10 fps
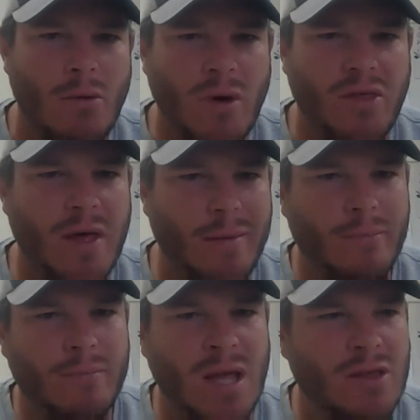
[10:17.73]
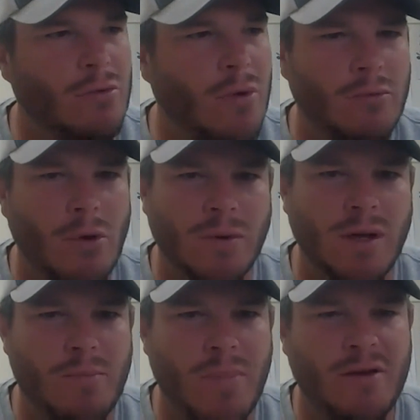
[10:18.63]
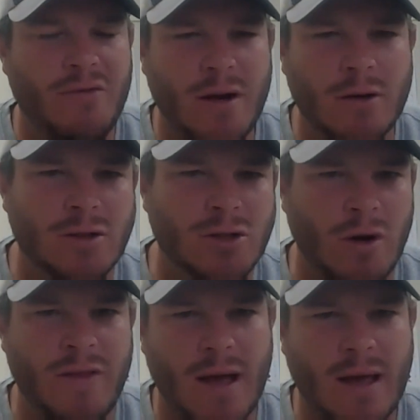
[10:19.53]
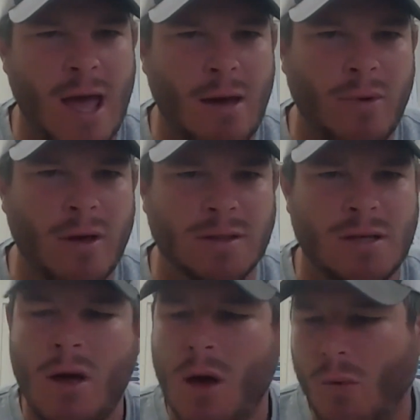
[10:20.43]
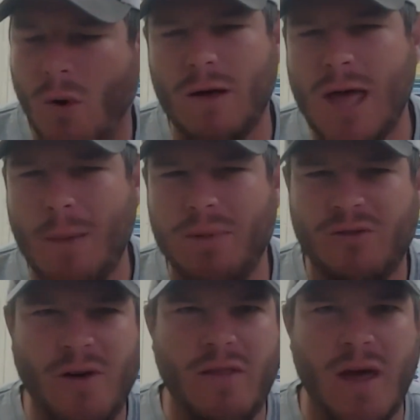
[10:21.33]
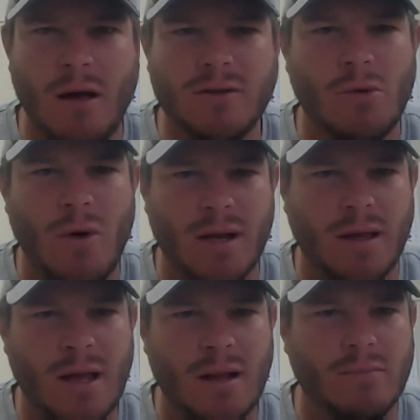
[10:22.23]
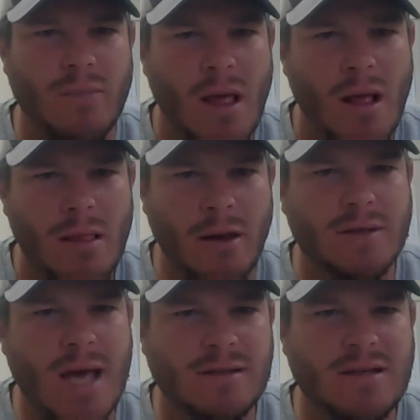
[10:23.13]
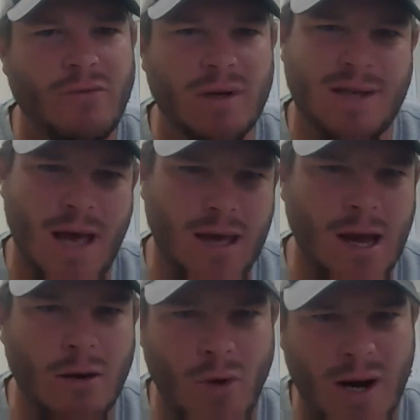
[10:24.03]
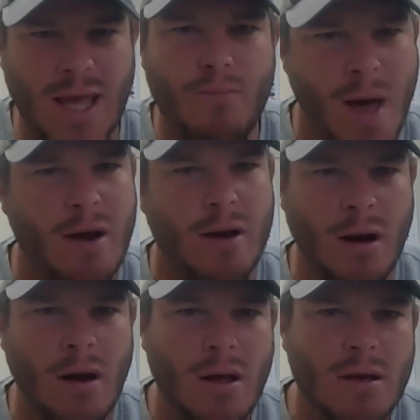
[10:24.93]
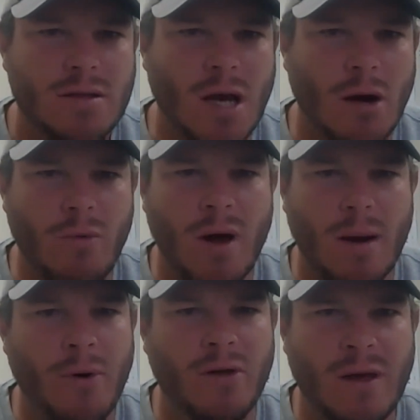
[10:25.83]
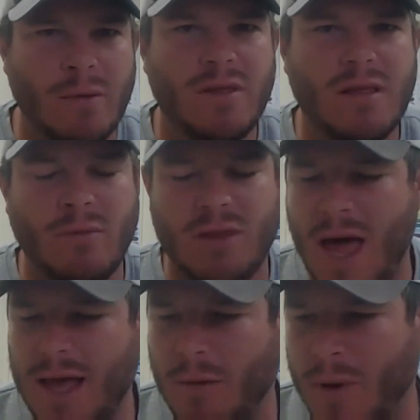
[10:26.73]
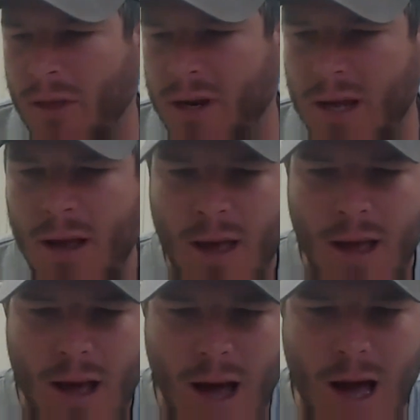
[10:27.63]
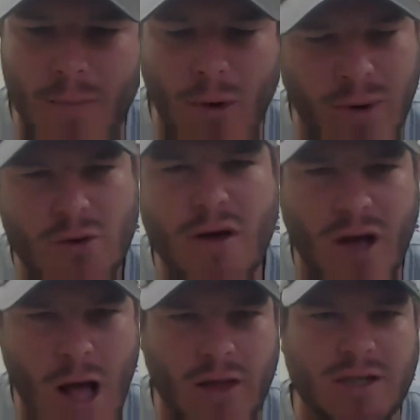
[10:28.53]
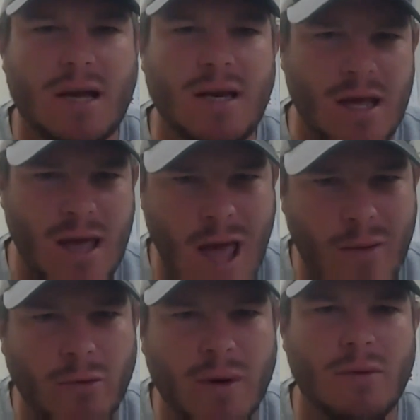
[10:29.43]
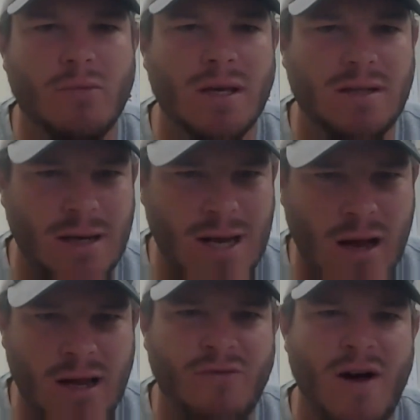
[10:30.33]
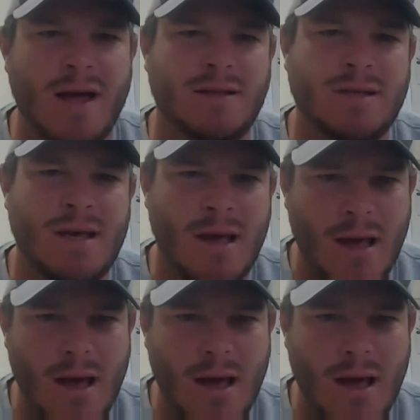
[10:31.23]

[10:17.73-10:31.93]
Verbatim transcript: We think neither one will really benefit or enjoy that camp because while camp is fun, they also want to get a little taste of what it's like here and want to get better. So we want to put them with, with likability. Uh, but we do have a college ID camp where we, we send out invites.